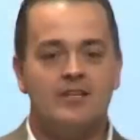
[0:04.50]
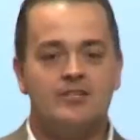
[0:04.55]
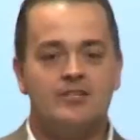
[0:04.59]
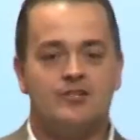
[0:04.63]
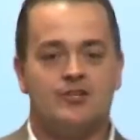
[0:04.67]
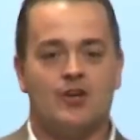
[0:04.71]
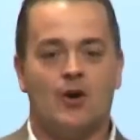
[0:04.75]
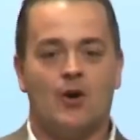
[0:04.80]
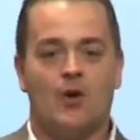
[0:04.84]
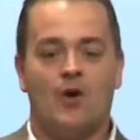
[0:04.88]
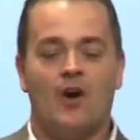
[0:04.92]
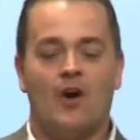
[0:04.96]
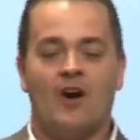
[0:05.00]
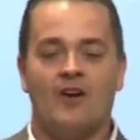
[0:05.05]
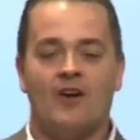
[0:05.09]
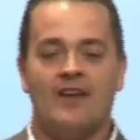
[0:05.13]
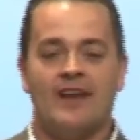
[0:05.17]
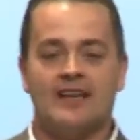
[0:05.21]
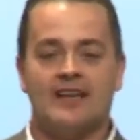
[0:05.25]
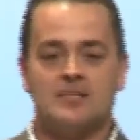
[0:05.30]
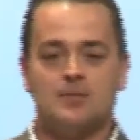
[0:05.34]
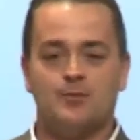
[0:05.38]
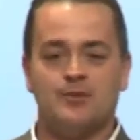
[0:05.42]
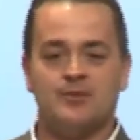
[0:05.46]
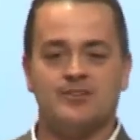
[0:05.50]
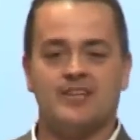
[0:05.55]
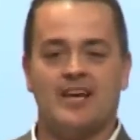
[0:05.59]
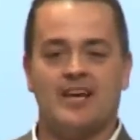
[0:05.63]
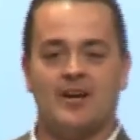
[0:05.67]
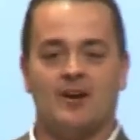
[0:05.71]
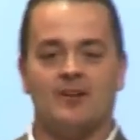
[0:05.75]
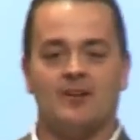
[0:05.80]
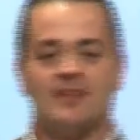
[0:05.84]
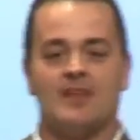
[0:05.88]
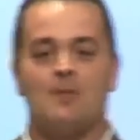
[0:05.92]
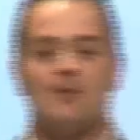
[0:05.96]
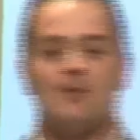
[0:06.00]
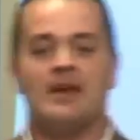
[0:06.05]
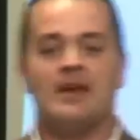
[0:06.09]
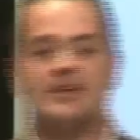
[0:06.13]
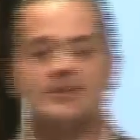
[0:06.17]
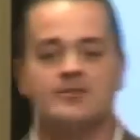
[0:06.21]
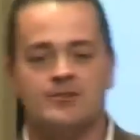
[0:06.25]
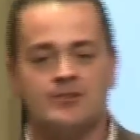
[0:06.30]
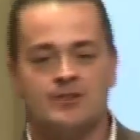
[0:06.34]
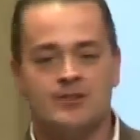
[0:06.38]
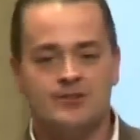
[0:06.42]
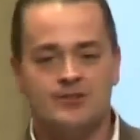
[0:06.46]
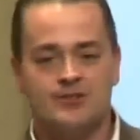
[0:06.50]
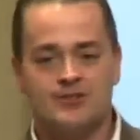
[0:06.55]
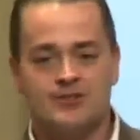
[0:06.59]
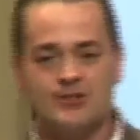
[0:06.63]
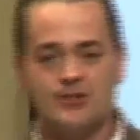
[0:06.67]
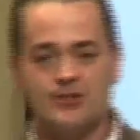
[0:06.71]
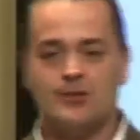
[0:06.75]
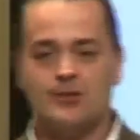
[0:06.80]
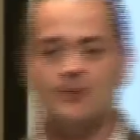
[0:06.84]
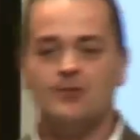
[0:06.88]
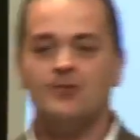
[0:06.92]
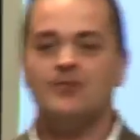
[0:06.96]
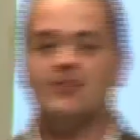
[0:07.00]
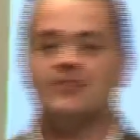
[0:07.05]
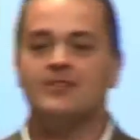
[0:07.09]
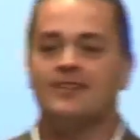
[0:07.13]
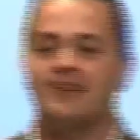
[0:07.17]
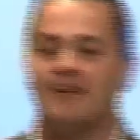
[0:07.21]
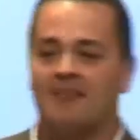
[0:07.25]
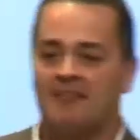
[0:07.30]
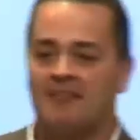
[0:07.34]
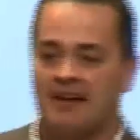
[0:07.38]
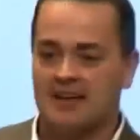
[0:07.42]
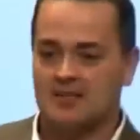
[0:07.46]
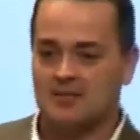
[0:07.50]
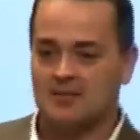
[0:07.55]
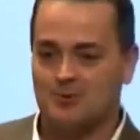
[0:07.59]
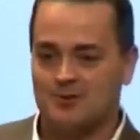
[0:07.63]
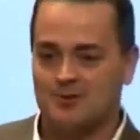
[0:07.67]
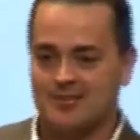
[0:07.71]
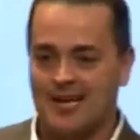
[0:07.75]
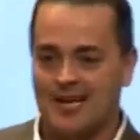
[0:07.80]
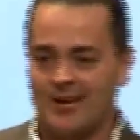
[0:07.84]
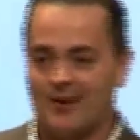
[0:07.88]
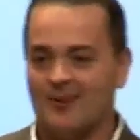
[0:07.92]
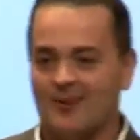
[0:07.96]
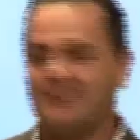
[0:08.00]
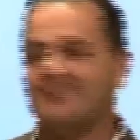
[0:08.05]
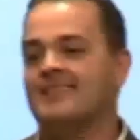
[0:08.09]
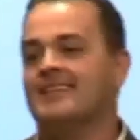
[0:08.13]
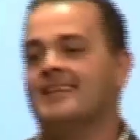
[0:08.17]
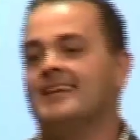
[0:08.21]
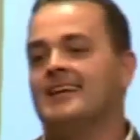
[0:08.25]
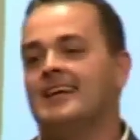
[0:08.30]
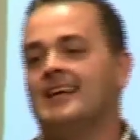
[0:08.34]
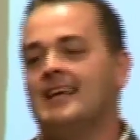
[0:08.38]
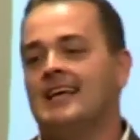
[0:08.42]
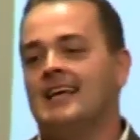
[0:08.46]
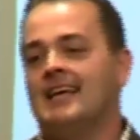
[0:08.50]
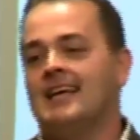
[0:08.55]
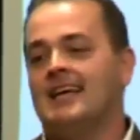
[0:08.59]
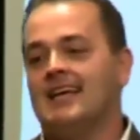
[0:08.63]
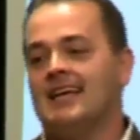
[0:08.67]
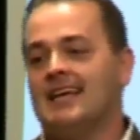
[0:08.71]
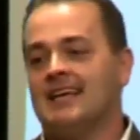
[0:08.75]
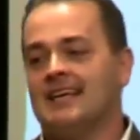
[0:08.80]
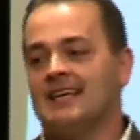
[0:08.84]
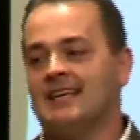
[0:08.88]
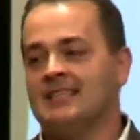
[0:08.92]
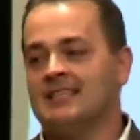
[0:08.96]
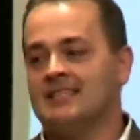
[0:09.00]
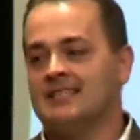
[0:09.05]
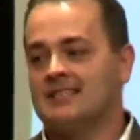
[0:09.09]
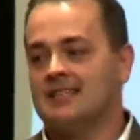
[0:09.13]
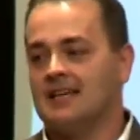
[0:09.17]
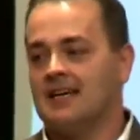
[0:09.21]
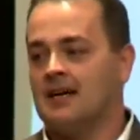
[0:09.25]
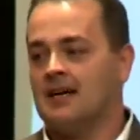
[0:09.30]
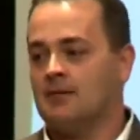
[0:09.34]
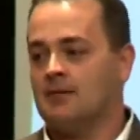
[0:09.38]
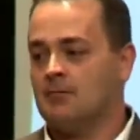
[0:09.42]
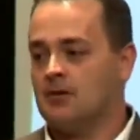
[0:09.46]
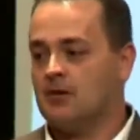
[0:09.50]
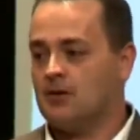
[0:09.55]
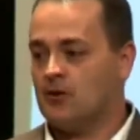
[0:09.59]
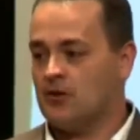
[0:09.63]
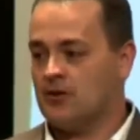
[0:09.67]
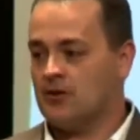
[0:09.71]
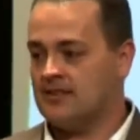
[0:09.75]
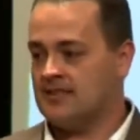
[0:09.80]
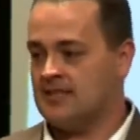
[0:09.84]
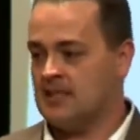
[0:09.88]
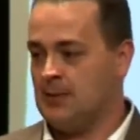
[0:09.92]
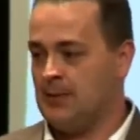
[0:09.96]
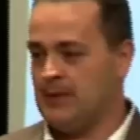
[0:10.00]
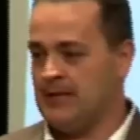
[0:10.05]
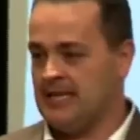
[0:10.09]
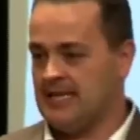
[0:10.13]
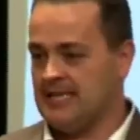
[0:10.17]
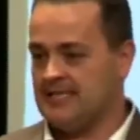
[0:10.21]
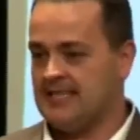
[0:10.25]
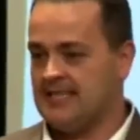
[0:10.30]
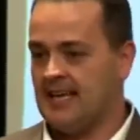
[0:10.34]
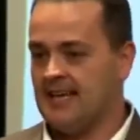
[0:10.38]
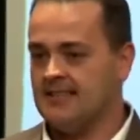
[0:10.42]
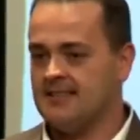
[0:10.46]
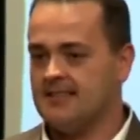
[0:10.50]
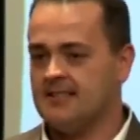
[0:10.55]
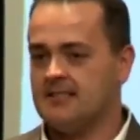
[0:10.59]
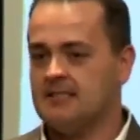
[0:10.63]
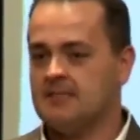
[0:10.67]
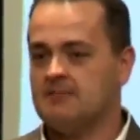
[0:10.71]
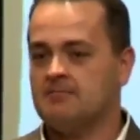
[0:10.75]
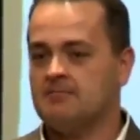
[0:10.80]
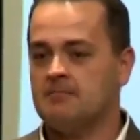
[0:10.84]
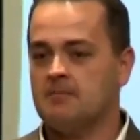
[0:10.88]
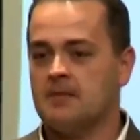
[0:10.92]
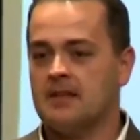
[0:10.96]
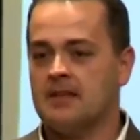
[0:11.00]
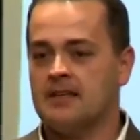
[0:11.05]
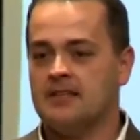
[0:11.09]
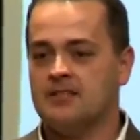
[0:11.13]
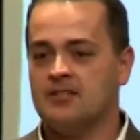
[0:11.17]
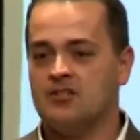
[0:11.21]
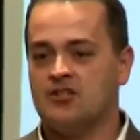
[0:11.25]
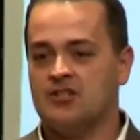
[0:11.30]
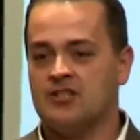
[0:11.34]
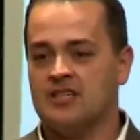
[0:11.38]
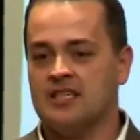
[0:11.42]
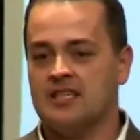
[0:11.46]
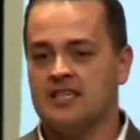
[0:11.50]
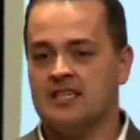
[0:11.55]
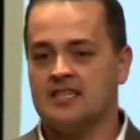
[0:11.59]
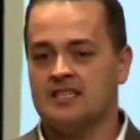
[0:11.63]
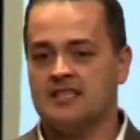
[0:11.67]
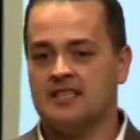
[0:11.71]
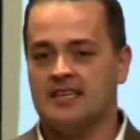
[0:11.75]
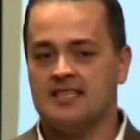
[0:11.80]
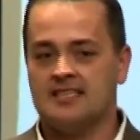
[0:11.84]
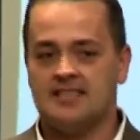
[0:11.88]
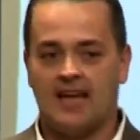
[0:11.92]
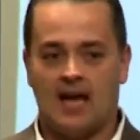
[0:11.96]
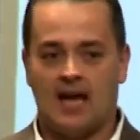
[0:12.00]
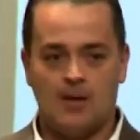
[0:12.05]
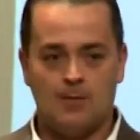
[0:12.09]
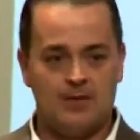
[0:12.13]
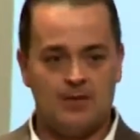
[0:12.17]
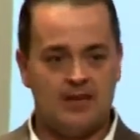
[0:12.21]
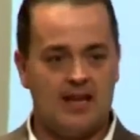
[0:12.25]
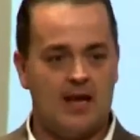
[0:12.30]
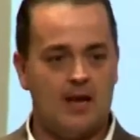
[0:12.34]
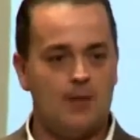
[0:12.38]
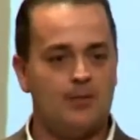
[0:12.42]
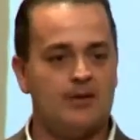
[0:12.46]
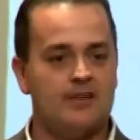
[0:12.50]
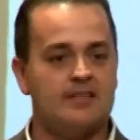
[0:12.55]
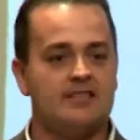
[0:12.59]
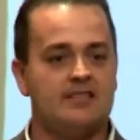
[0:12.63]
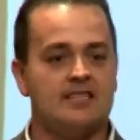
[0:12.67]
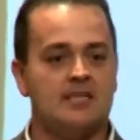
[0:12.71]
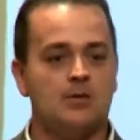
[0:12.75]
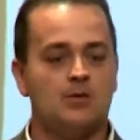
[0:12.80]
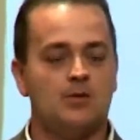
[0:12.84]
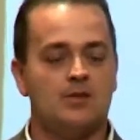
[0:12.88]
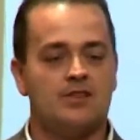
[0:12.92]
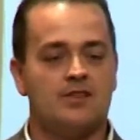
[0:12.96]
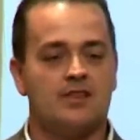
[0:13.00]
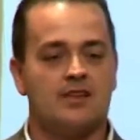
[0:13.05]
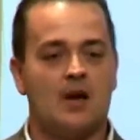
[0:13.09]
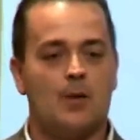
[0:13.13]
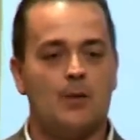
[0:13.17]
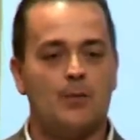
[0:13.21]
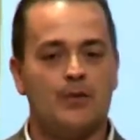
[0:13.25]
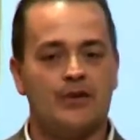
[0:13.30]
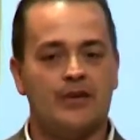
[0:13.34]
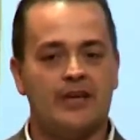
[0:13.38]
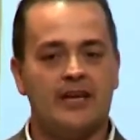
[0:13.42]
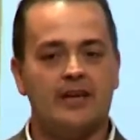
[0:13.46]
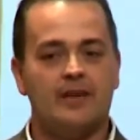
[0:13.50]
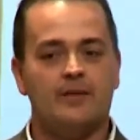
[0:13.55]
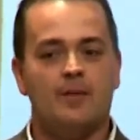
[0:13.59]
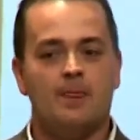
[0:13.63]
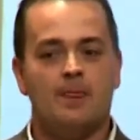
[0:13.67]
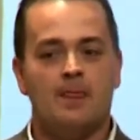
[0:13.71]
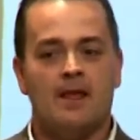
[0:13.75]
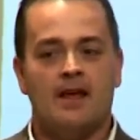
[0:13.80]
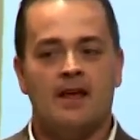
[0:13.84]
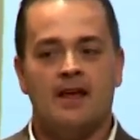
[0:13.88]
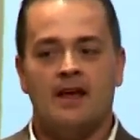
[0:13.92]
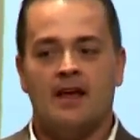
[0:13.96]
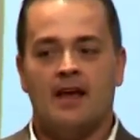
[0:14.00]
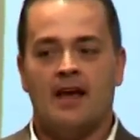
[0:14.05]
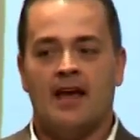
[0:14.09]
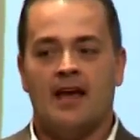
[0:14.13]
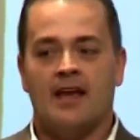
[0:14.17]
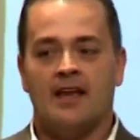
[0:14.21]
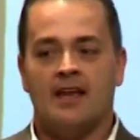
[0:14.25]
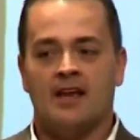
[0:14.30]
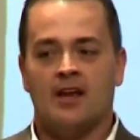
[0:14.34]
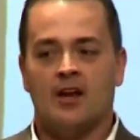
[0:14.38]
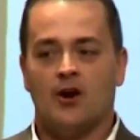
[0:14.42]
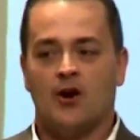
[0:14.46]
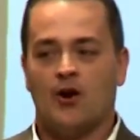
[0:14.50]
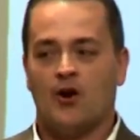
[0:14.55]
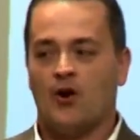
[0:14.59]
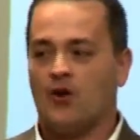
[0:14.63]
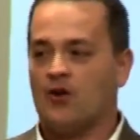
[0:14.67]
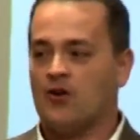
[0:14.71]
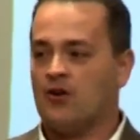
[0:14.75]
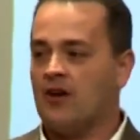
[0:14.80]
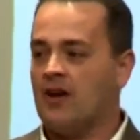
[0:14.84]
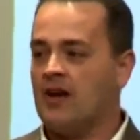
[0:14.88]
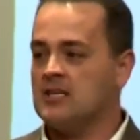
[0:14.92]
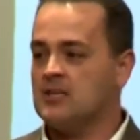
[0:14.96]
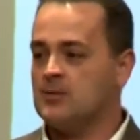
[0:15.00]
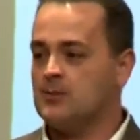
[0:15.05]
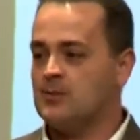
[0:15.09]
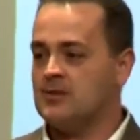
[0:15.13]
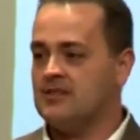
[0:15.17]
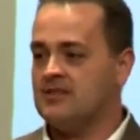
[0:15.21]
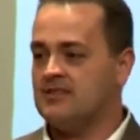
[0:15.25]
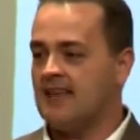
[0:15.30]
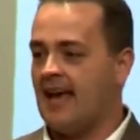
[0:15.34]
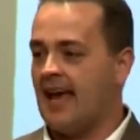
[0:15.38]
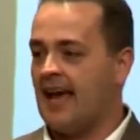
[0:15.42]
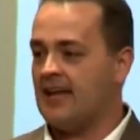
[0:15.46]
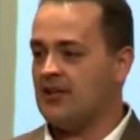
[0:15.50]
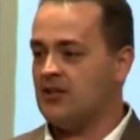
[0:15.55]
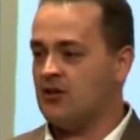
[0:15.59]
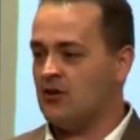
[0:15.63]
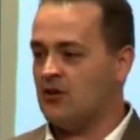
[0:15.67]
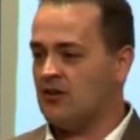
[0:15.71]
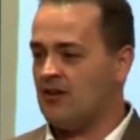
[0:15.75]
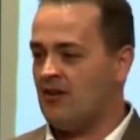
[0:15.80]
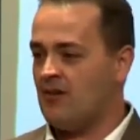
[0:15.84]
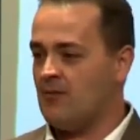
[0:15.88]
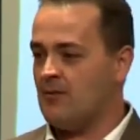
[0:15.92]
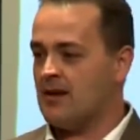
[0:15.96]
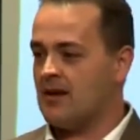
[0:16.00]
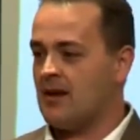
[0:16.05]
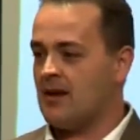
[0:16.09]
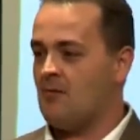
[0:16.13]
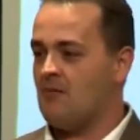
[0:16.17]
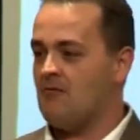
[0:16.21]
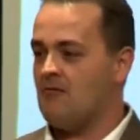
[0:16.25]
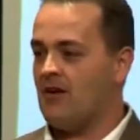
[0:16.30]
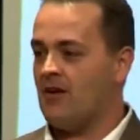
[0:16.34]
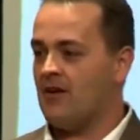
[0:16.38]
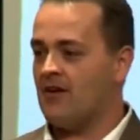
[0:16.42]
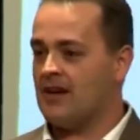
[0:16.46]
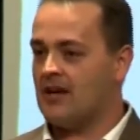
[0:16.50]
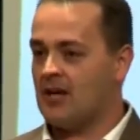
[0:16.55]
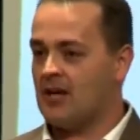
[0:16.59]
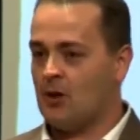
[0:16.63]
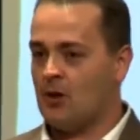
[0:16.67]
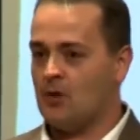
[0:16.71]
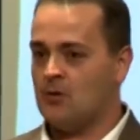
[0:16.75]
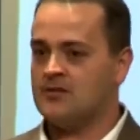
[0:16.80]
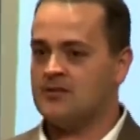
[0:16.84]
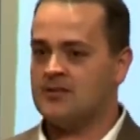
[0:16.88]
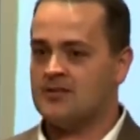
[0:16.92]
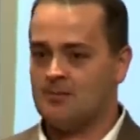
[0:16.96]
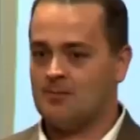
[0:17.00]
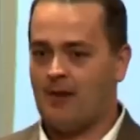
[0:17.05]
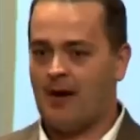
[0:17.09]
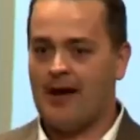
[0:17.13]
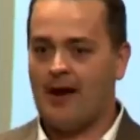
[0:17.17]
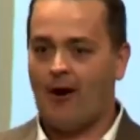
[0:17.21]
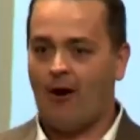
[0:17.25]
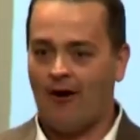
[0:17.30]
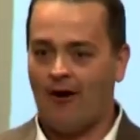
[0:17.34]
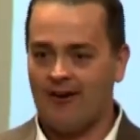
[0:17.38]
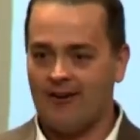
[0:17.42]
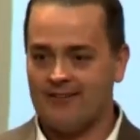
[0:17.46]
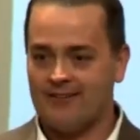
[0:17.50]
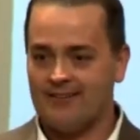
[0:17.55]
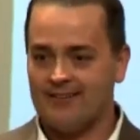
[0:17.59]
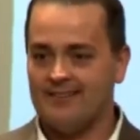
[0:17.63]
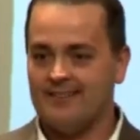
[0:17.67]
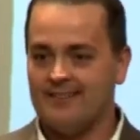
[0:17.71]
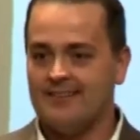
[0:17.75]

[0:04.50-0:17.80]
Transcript: So our next presenter, let me introduce to you, our next presenter is Cristy Benitez. She is a Diamond IPC with the company, and her and her husband Daniel have become very close to my heart.